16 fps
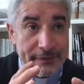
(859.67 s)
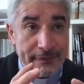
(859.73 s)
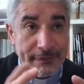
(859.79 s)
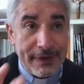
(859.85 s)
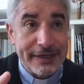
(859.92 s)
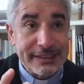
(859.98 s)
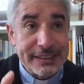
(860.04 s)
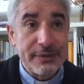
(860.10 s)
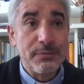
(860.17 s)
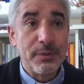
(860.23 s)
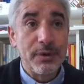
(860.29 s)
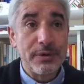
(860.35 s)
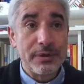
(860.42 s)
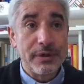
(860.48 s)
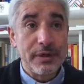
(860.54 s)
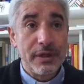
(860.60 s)

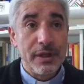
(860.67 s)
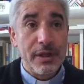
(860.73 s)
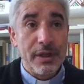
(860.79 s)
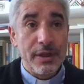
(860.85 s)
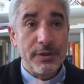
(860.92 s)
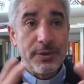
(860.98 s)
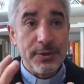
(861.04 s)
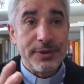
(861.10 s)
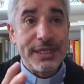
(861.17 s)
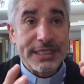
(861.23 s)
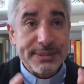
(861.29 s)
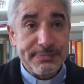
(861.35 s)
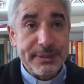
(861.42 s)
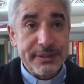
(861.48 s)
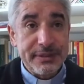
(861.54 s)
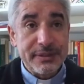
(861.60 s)
furthermore, through the
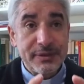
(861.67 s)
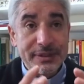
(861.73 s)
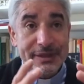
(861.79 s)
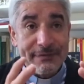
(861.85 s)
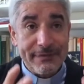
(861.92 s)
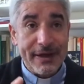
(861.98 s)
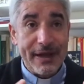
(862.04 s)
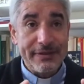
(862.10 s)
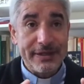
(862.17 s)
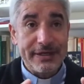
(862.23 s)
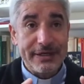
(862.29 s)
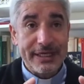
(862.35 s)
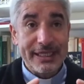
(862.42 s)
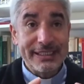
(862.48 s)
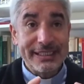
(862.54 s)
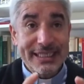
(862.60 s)
Spirit of the Father
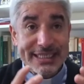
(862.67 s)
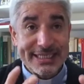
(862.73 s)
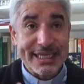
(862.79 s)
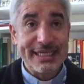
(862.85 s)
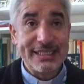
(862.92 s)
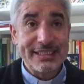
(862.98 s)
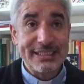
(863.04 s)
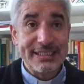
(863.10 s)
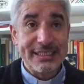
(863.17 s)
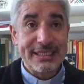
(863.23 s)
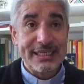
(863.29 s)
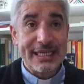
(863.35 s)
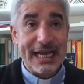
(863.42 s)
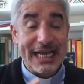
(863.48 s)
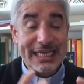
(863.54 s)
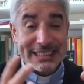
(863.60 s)
and the Son
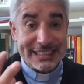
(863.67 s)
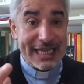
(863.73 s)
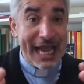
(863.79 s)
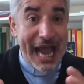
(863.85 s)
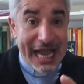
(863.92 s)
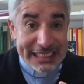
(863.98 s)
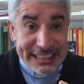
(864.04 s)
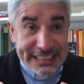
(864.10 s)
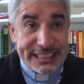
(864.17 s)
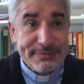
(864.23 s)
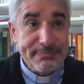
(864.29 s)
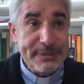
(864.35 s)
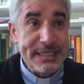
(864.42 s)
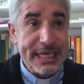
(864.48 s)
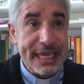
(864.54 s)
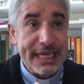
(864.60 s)
as a
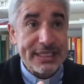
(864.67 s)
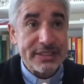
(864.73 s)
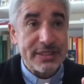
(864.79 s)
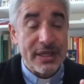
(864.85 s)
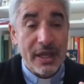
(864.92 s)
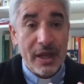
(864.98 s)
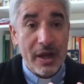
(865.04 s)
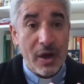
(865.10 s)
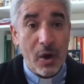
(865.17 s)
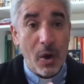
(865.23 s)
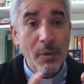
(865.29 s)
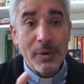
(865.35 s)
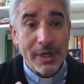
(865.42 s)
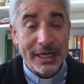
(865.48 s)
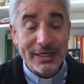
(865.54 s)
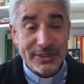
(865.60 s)
GPS
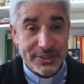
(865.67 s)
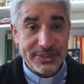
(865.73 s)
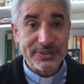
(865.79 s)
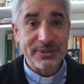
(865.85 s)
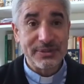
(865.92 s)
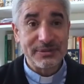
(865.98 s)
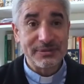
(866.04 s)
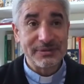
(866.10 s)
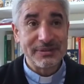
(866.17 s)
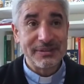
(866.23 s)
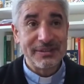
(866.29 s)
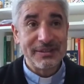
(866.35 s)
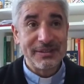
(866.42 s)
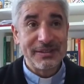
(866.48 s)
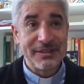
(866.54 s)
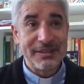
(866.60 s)
of her soul,
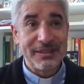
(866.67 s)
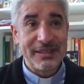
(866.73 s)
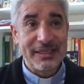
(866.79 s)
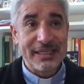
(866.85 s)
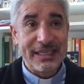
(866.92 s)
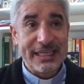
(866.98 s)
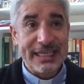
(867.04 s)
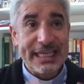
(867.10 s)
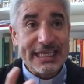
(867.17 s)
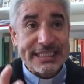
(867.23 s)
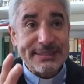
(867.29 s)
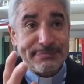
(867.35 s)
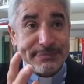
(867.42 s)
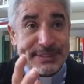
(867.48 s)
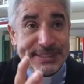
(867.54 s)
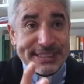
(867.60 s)
it
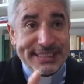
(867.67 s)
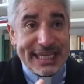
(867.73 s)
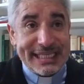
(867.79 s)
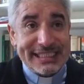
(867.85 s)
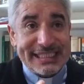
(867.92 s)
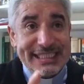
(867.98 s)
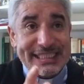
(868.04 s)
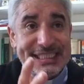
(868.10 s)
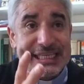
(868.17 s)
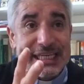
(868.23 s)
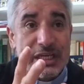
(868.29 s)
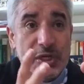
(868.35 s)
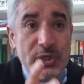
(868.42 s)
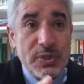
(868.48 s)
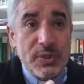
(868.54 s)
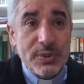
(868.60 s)
presents
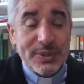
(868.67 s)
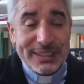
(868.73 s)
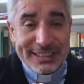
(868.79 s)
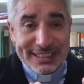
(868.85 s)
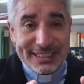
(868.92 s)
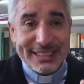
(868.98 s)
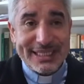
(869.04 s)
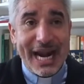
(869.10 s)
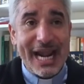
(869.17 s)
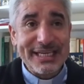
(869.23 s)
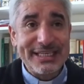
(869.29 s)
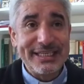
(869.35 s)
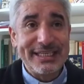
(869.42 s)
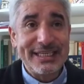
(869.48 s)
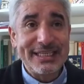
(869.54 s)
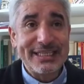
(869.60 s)
new
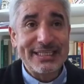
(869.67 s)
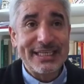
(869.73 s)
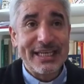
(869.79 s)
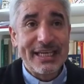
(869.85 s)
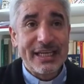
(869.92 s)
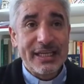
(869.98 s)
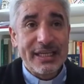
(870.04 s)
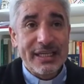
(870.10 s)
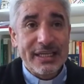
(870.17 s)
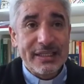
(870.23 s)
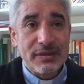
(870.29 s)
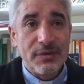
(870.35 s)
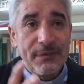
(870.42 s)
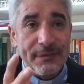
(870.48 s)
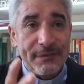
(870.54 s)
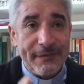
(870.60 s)
strategies
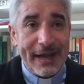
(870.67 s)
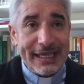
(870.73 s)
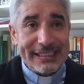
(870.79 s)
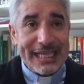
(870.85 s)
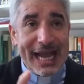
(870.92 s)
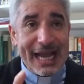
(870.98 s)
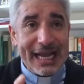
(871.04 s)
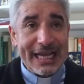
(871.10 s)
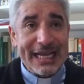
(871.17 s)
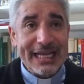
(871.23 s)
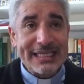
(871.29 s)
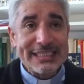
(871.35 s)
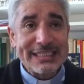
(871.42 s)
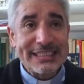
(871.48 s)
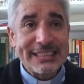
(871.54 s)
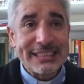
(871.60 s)
to fight
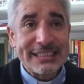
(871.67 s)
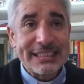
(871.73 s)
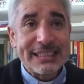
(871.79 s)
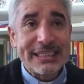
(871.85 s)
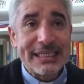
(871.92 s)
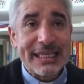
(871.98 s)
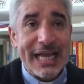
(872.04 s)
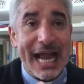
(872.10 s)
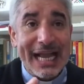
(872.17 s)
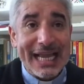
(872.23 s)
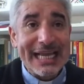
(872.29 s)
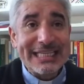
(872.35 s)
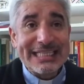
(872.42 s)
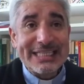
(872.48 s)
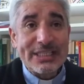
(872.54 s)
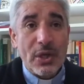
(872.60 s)

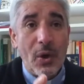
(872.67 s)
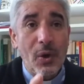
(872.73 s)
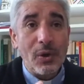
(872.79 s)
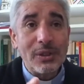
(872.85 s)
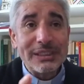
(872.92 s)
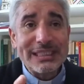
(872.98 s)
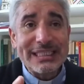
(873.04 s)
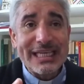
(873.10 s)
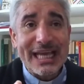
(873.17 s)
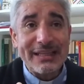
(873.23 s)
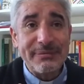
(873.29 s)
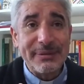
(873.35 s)
against all the